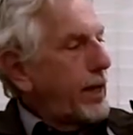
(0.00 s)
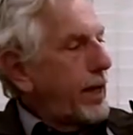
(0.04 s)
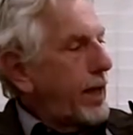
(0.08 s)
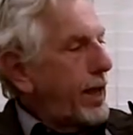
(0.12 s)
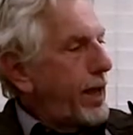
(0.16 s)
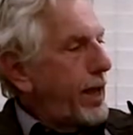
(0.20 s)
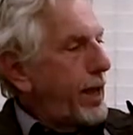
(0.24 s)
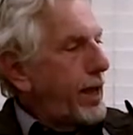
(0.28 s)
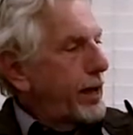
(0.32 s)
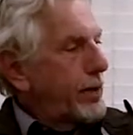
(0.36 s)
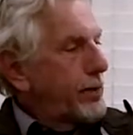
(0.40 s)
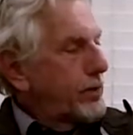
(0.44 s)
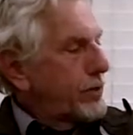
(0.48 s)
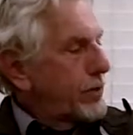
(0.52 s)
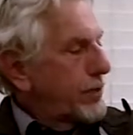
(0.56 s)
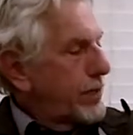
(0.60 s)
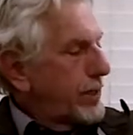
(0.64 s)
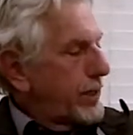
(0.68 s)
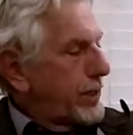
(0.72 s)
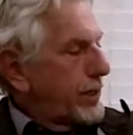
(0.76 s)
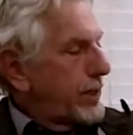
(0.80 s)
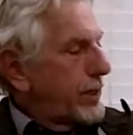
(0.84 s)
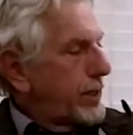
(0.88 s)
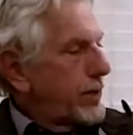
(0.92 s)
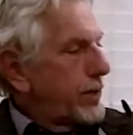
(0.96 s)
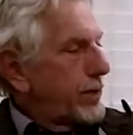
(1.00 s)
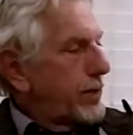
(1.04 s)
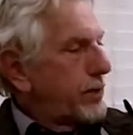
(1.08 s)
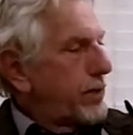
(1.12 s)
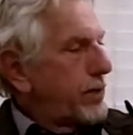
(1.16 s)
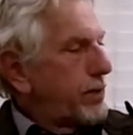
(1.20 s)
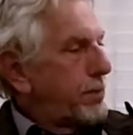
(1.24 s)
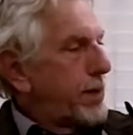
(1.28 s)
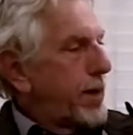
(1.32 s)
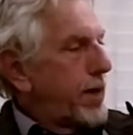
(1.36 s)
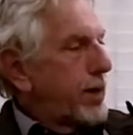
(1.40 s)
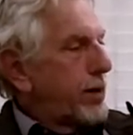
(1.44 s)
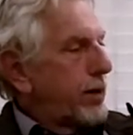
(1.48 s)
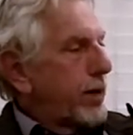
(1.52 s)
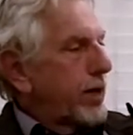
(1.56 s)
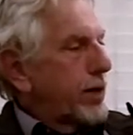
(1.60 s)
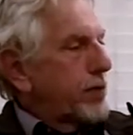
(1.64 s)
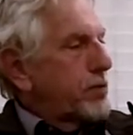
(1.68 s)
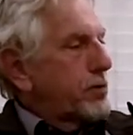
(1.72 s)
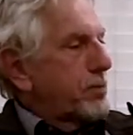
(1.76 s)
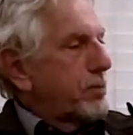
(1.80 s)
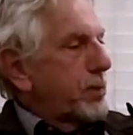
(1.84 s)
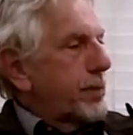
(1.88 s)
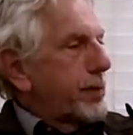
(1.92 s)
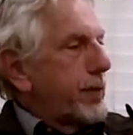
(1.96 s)
And the better
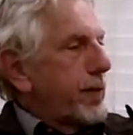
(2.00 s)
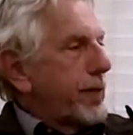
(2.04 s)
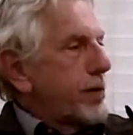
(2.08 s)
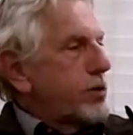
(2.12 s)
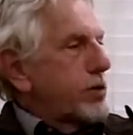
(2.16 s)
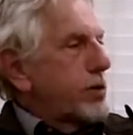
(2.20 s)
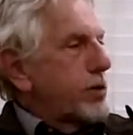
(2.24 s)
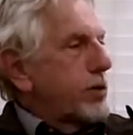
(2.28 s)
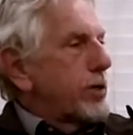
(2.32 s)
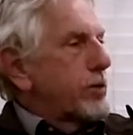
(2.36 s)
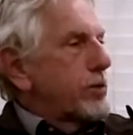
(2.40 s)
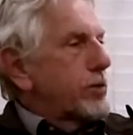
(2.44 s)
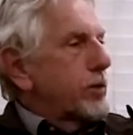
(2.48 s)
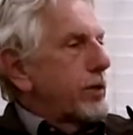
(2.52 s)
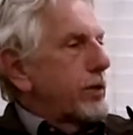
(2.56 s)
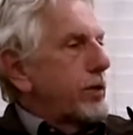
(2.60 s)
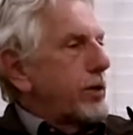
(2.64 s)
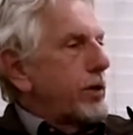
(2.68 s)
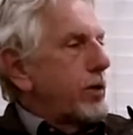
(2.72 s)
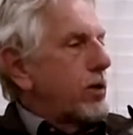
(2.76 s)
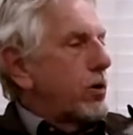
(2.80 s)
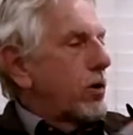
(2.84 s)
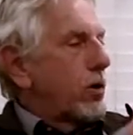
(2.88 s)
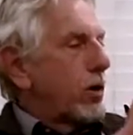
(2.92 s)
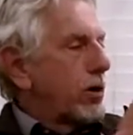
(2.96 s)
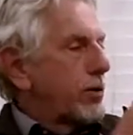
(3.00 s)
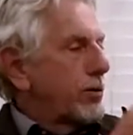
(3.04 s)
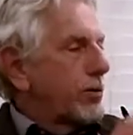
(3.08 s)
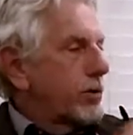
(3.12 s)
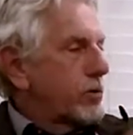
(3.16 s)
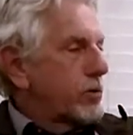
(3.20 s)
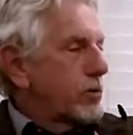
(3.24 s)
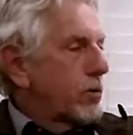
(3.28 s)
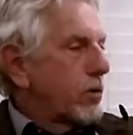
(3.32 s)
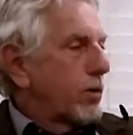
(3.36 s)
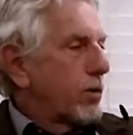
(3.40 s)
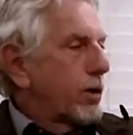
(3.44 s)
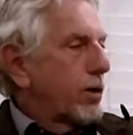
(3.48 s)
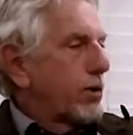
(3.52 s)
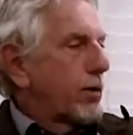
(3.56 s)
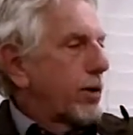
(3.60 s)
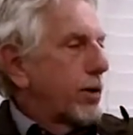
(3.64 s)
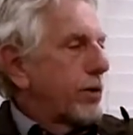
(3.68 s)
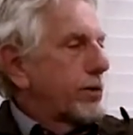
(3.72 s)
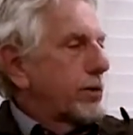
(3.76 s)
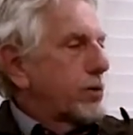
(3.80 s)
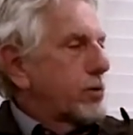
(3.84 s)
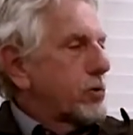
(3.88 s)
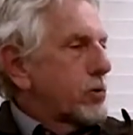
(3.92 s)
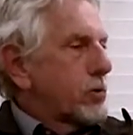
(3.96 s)
explanation is that the Earth is going
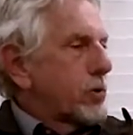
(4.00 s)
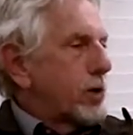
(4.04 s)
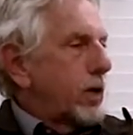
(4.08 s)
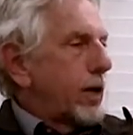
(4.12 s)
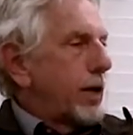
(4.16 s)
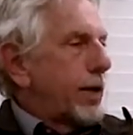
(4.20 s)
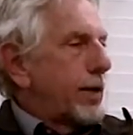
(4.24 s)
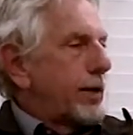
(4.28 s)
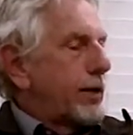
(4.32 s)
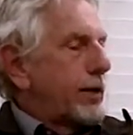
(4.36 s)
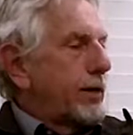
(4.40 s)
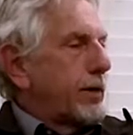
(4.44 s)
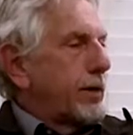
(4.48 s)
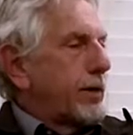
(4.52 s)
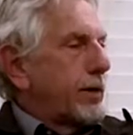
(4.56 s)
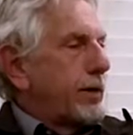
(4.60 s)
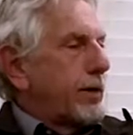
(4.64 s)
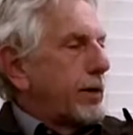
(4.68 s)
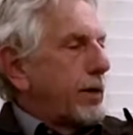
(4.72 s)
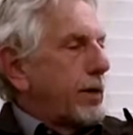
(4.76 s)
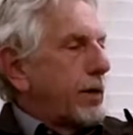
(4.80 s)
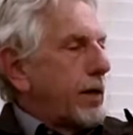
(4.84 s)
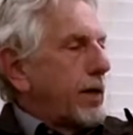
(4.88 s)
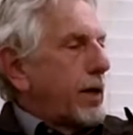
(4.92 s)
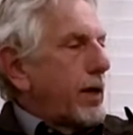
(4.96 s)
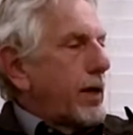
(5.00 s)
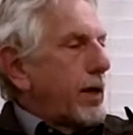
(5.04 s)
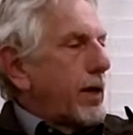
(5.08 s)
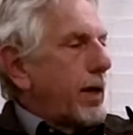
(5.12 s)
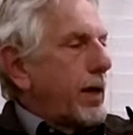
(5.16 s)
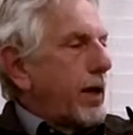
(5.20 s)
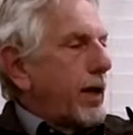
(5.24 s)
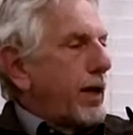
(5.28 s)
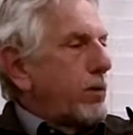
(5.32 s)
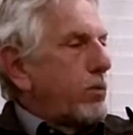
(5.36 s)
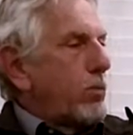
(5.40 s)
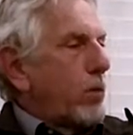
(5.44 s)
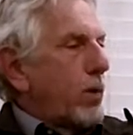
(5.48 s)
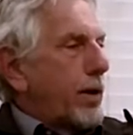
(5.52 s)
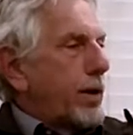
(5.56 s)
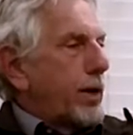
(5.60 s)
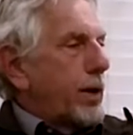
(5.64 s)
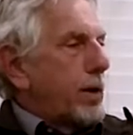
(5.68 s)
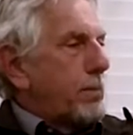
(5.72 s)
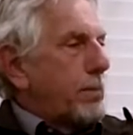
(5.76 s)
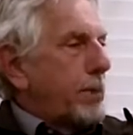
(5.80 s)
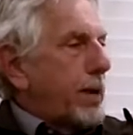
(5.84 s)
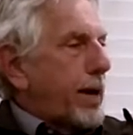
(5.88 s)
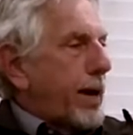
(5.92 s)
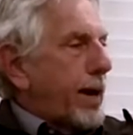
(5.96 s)
around the Sun, and when
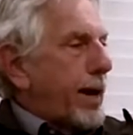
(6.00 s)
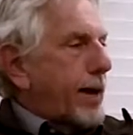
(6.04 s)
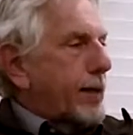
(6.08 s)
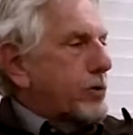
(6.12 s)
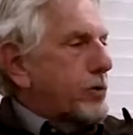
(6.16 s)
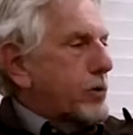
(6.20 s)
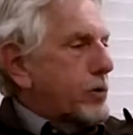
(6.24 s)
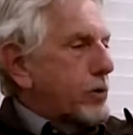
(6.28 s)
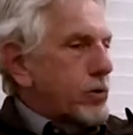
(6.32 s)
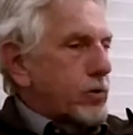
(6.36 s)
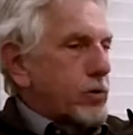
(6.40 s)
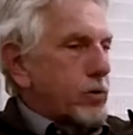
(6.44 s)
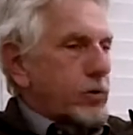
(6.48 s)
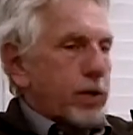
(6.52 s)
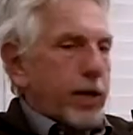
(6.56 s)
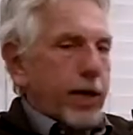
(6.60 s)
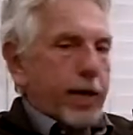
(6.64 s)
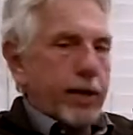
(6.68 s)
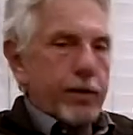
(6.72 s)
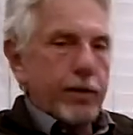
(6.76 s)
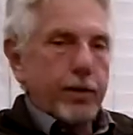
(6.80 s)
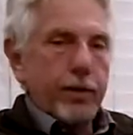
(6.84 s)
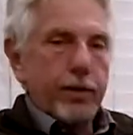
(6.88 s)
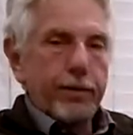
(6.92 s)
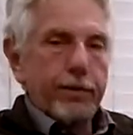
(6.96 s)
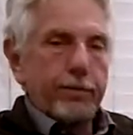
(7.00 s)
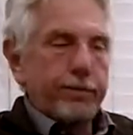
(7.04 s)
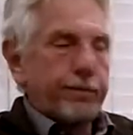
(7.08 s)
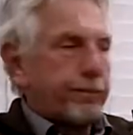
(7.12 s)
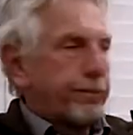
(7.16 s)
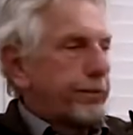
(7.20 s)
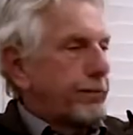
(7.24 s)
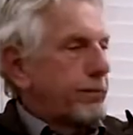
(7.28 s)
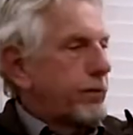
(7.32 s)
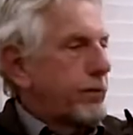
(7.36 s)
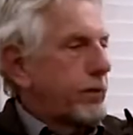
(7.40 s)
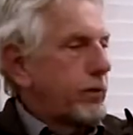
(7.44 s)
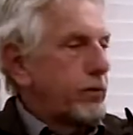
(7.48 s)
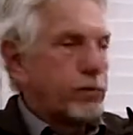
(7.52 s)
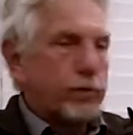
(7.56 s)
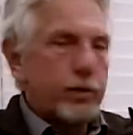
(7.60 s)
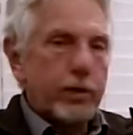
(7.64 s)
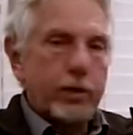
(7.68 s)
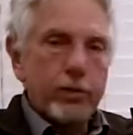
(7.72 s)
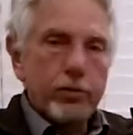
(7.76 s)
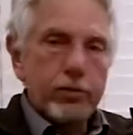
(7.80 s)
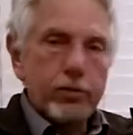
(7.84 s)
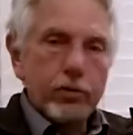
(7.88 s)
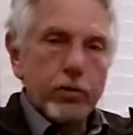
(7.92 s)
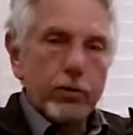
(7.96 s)
it passes Saturn, you
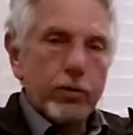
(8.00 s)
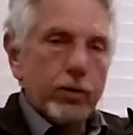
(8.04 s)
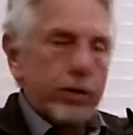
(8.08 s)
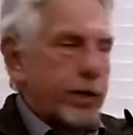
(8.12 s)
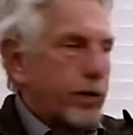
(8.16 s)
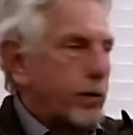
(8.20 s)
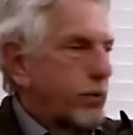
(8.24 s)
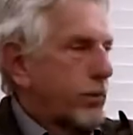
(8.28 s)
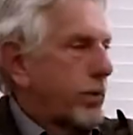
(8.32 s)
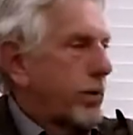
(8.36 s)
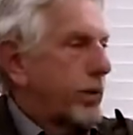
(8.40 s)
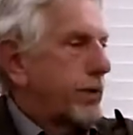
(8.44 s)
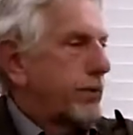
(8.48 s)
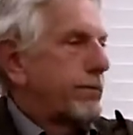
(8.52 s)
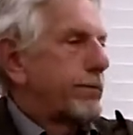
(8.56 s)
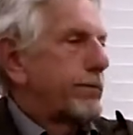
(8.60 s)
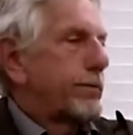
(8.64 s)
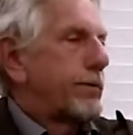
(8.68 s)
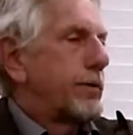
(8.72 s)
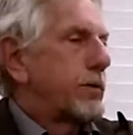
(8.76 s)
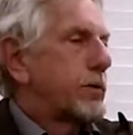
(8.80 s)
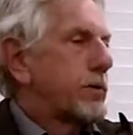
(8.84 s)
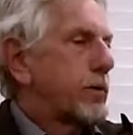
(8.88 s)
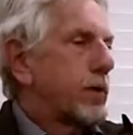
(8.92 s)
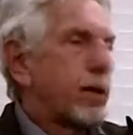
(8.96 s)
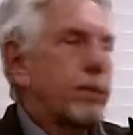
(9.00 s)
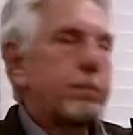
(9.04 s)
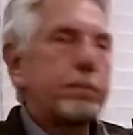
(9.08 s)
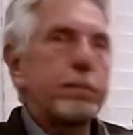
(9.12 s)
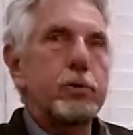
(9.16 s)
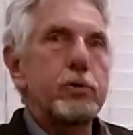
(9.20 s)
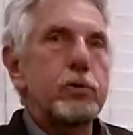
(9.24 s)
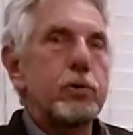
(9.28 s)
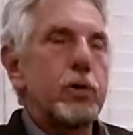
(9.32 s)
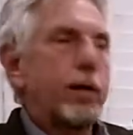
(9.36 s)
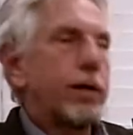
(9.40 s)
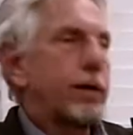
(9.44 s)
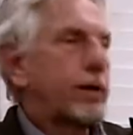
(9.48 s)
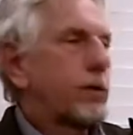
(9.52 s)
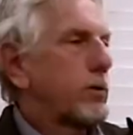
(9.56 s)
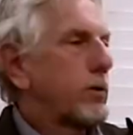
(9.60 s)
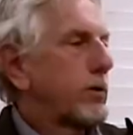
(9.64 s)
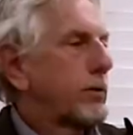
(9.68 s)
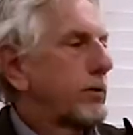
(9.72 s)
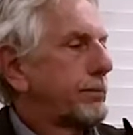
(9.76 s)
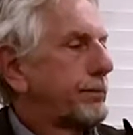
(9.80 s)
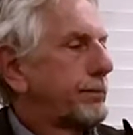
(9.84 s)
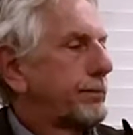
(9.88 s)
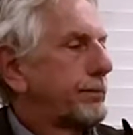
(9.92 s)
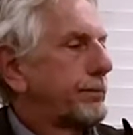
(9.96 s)
see, so we'll get rid of this
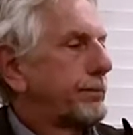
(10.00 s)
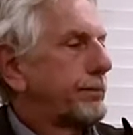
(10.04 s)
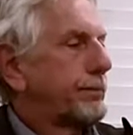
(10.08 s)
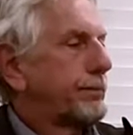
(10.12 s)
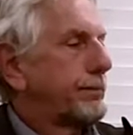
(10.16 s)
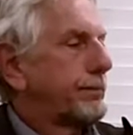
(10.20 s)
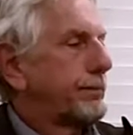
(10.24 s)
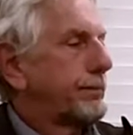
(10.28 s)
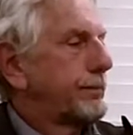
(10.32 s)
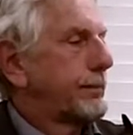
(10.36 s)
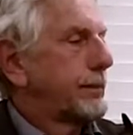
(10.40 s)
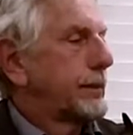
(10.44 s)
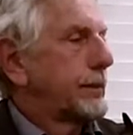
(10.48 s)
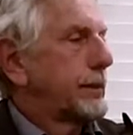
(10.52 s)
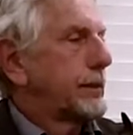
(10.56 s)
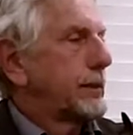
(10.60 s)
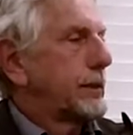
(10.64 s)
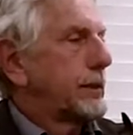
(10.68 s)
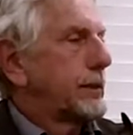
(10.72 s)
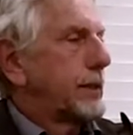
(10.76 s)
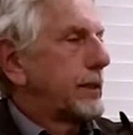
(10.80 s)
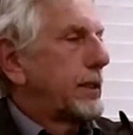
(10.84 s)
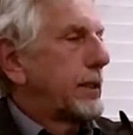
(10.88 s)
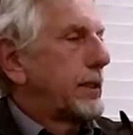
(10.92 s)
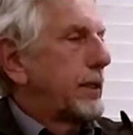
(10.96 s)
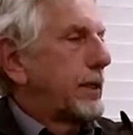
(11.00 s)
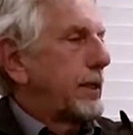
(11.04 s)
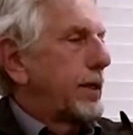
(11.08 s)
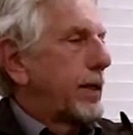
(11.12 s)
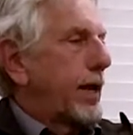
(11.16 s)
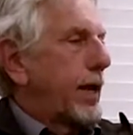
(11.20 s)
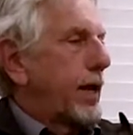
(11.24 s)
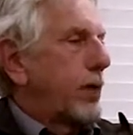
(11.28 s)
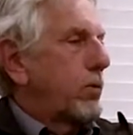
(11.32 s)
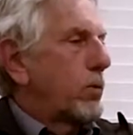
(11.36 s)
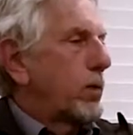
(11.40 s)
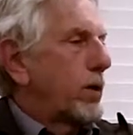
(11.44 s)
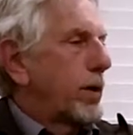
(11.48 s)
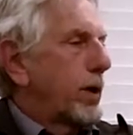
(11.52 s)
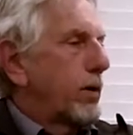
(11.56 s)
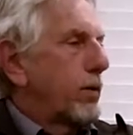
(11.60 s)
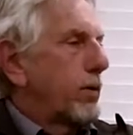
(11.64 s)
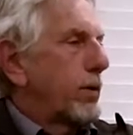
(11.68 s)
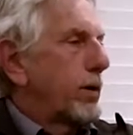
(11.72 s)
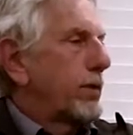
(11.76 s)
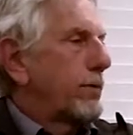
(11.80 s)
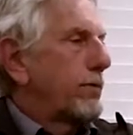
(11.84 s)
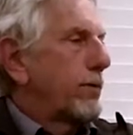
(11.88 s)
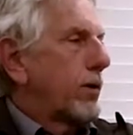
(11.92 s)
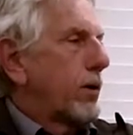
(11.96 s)
epicycle, and we'll get
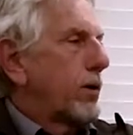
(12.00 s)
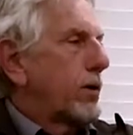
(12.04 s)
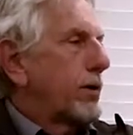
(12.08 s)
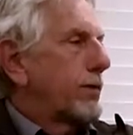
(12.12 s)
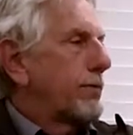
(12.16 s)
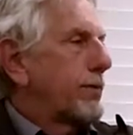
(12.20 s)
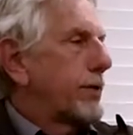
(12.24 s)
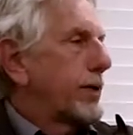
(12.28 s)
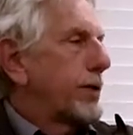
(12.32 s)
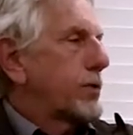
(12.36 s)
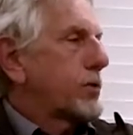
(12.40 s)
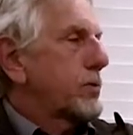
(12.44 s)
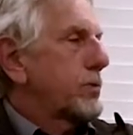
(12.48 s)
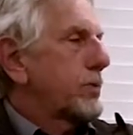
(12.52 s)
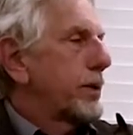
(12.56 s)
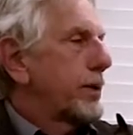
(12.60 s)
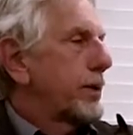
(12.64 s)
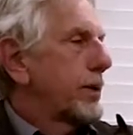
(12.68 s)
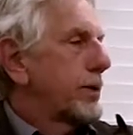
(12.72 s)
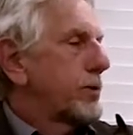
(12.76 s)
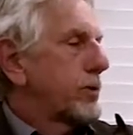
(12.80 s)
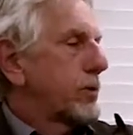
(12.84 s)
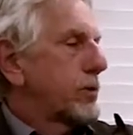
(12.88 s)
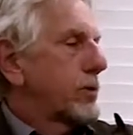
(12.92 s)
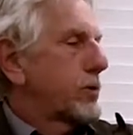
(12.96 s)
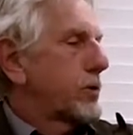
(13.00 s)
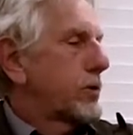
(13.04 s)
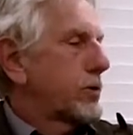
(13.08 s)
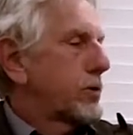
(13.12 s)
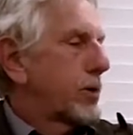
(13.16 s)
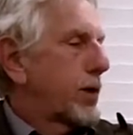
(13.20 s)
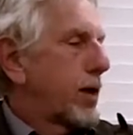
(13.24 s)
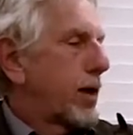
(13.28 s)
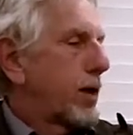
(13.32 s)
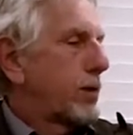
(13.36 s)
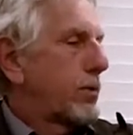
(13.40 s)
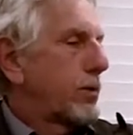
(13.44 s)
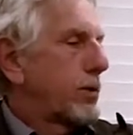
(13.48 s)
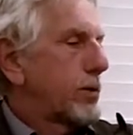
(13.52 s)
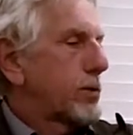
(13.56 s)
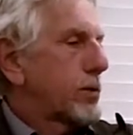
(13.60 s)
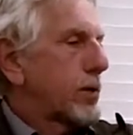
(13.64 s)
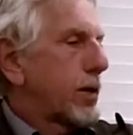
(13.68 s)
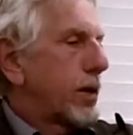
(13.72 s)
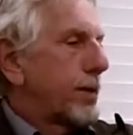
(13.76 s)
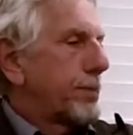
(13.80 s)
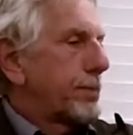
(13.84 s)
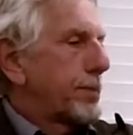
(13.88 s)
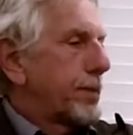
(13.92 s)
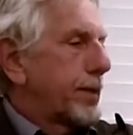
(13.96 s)
rid of all of this because this is not what's
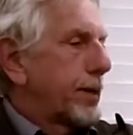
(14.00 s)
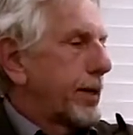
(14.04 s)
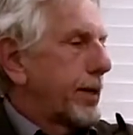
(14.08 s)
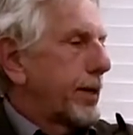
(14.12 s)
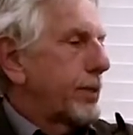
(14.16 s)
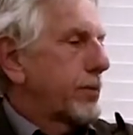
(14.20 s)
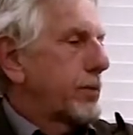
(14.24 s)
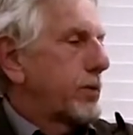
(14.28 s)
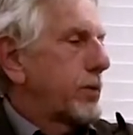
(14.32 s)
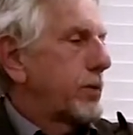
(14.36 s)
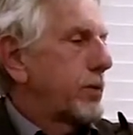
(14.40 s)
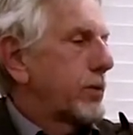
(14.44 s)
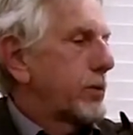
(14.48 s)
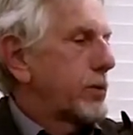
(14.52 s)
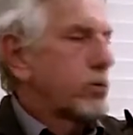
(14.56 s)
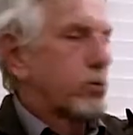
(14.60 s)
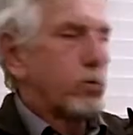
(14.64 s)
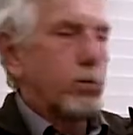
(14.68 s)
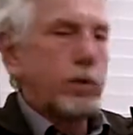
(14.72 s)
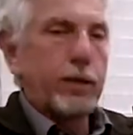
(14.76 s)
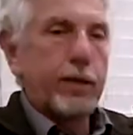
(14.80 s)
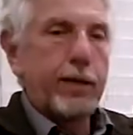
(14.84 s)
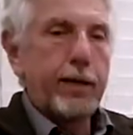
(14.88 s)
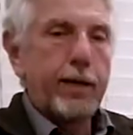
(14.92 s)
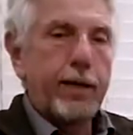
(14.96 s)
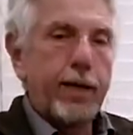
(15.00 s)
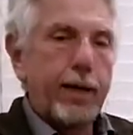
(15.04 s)
happening. See, what's really